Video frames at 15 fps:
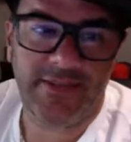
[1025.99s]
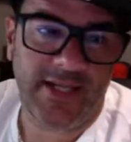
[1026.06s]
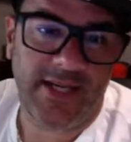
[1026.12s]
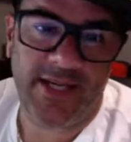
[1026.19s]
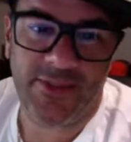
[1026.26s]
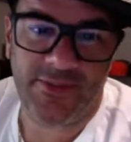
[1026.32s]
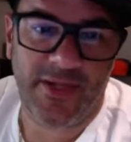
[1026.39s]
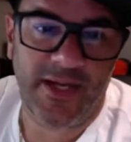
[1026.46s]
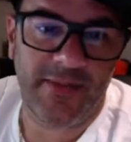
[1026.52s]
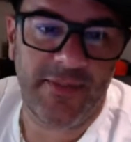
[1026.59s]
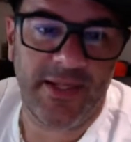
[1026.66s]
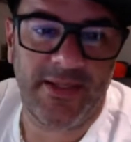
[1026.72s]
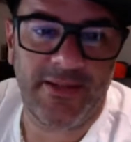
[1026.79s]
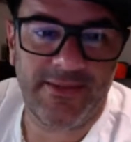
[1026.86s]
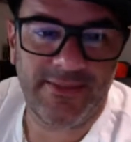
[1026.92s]
Yeah, that's what I
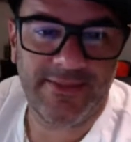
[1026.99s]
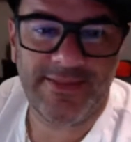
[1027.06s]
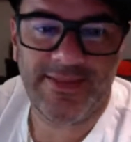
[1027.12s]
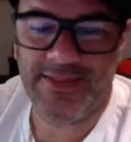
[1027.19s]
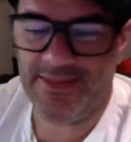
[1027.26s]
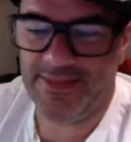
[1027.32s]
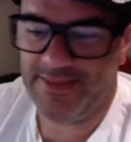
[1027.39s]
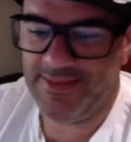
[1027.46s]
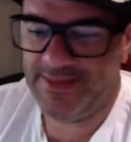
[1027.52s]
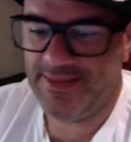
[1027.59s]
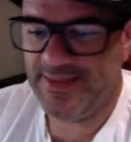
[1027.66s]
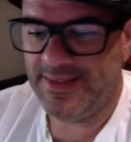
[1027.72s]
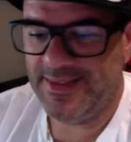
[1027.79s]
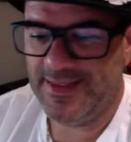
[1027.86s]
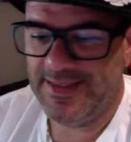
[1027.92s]
meant,
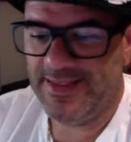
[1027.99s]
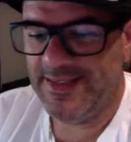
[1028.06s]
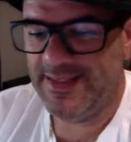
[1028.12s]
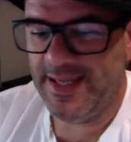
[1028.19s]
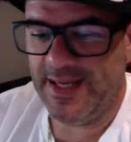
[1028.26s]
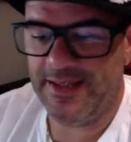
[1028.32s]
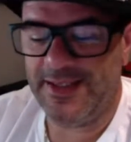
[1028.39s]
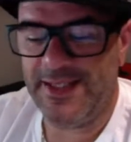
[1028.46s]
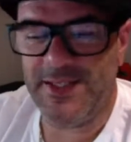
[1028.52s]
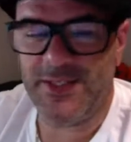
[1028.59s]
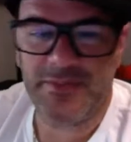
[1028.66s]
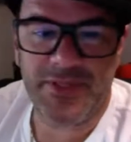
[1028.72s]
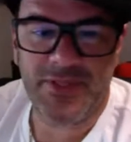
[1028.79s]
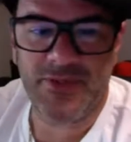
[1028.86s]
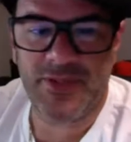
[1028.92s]
I don't
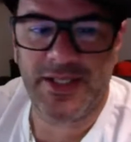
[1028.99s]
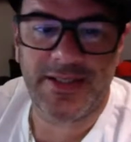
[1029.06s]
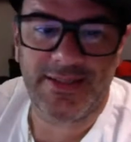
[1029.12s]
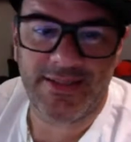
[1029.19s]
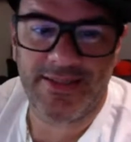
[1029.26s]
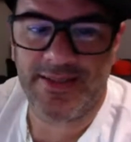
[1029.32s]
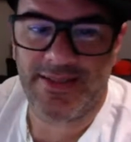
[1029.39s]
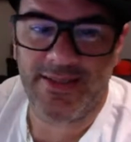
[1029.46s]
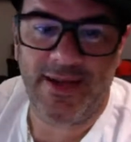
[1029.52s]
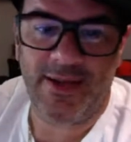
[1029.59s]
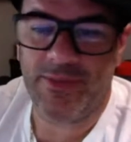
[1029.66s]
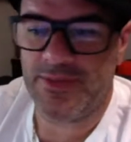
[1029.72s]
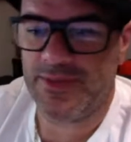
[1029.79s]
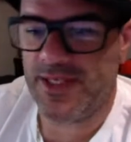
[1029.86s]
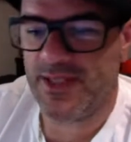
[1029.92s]
need to be drinking to see
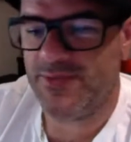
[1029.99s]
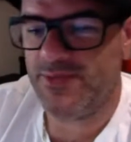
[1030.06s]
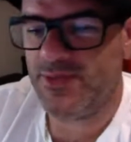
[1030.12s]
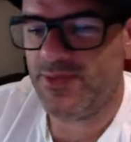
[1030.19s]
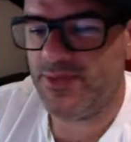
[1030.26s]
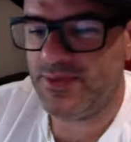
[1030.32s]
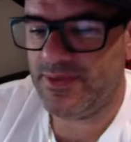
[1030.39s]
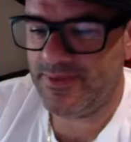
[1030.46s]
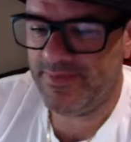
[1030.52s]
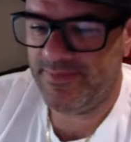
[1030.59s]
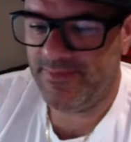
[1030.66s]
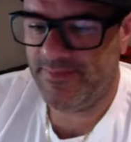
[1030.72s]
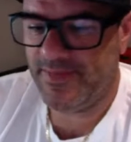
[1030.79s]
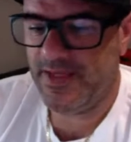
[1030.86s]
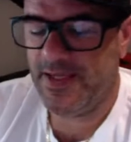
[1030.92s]
doubles, that's for sure.
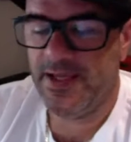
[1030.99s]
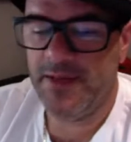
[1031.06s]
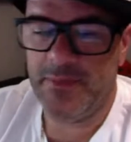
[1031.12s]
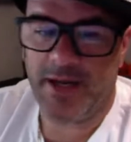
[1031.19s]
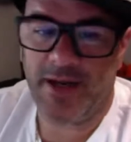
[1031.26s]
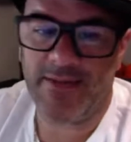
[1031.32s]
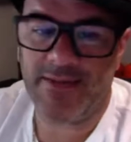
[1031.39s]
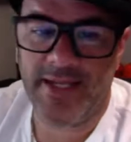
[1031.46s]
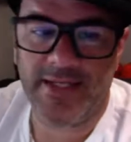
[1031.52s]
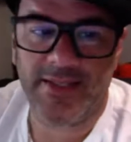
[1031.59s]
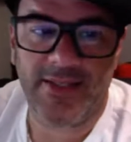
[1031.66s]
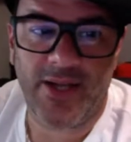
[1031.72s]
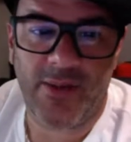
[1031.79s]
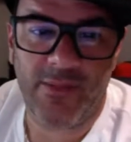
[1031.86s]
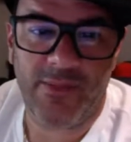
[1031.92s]
But I'll take
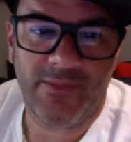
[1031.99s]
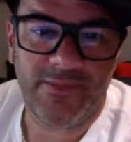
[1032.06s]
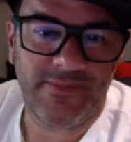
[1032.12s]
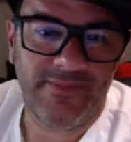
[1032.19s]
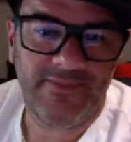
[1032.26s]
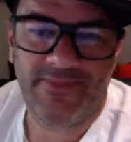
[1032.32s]
a double.